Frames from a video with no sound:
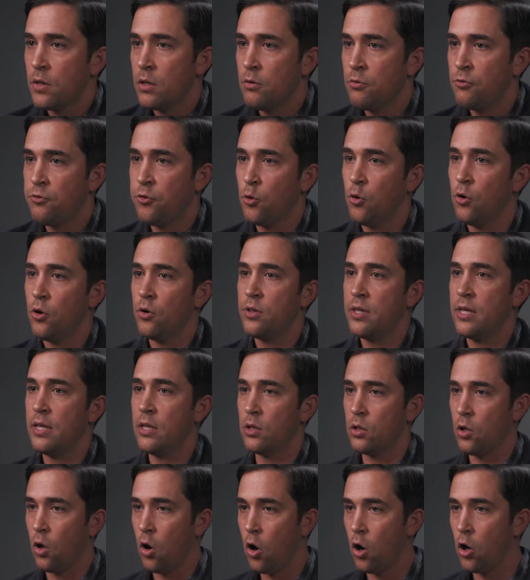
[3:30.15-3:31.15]
for the
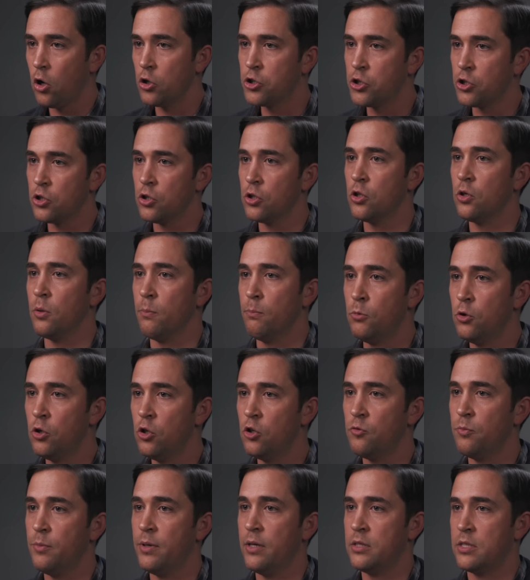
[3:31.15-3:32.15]
larger
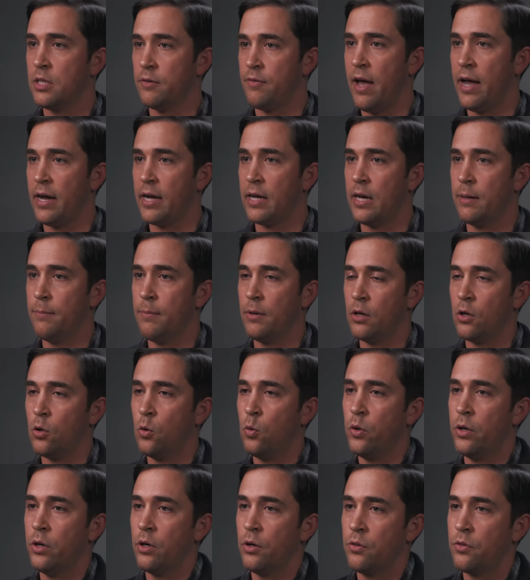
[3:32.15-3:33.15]
movement of academic
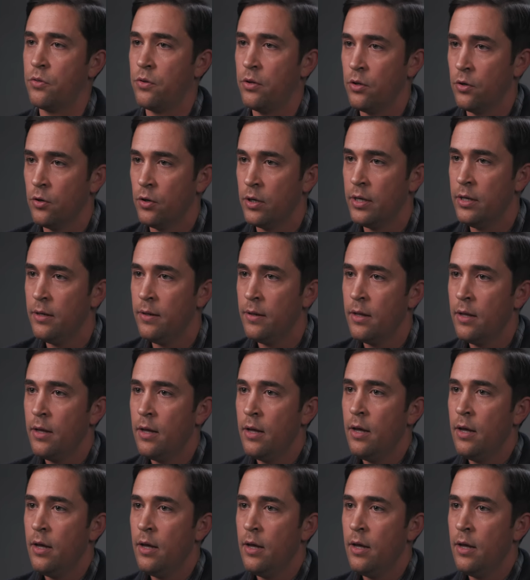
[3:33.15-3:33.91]
queer theory